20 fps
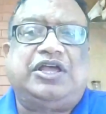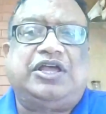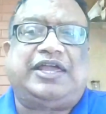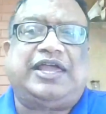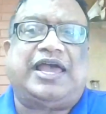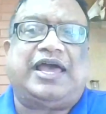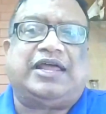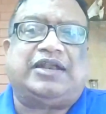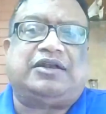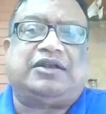
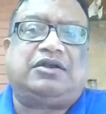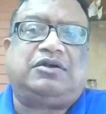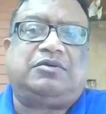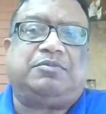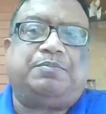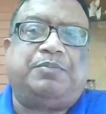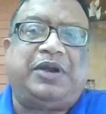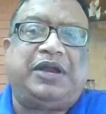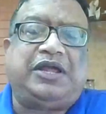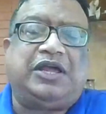can
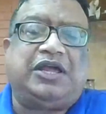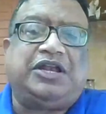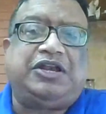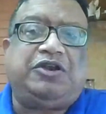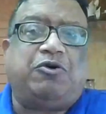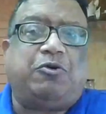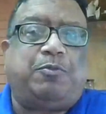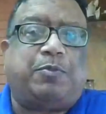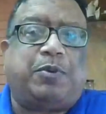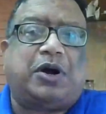bring in
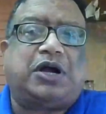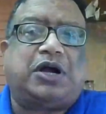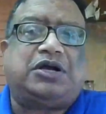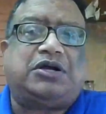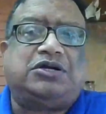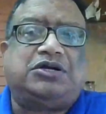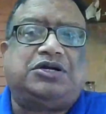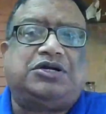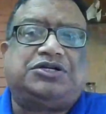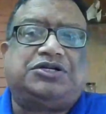new
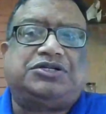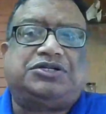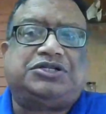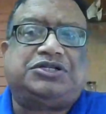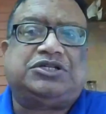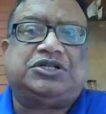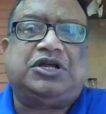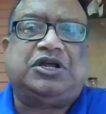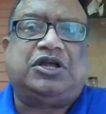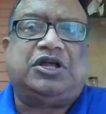partners.